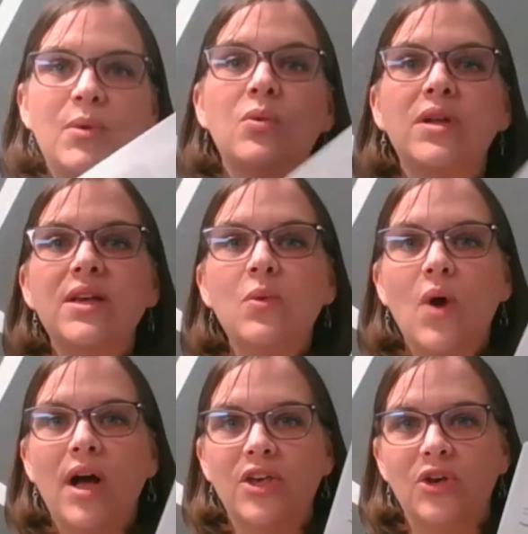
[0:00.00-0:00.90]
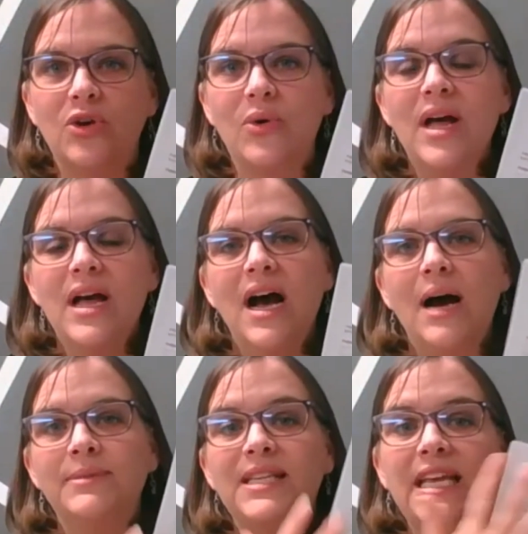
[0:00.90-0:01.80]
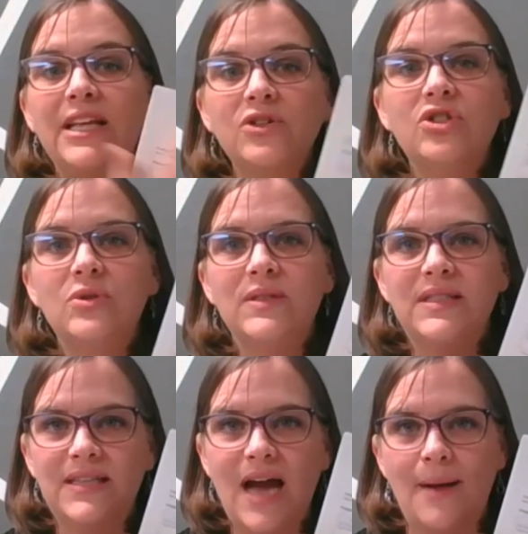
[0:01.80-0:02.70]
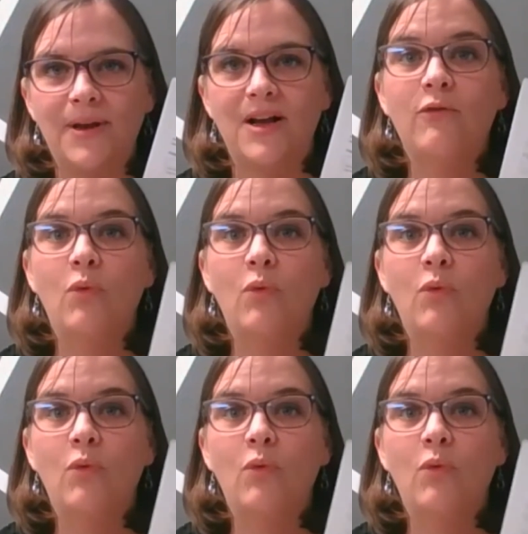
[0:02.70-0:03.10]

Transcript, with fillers: we really want you um, to introduce the topic of